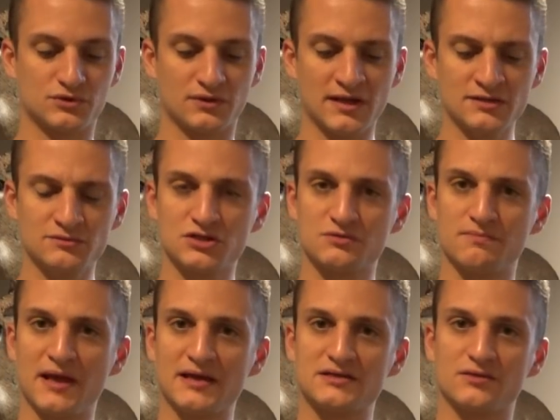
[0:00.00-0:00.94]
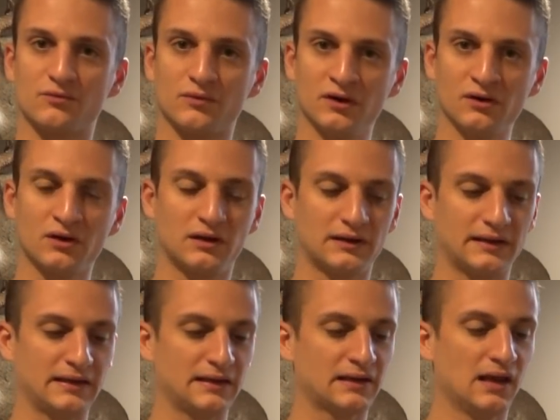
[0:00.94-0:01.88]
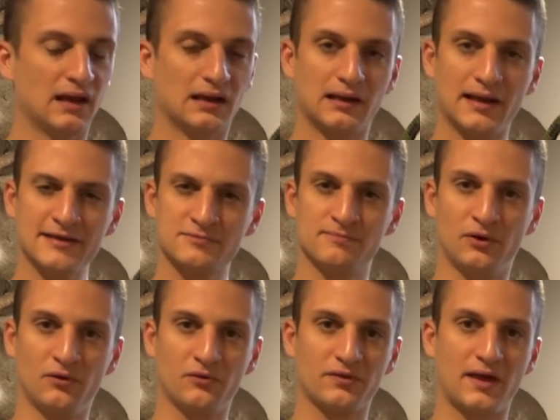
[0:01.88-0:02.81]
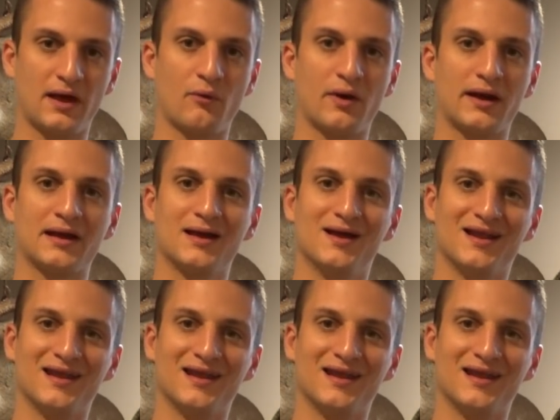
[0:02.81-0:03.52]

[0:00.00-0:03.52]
So that just makes it real clean, less bulk that way,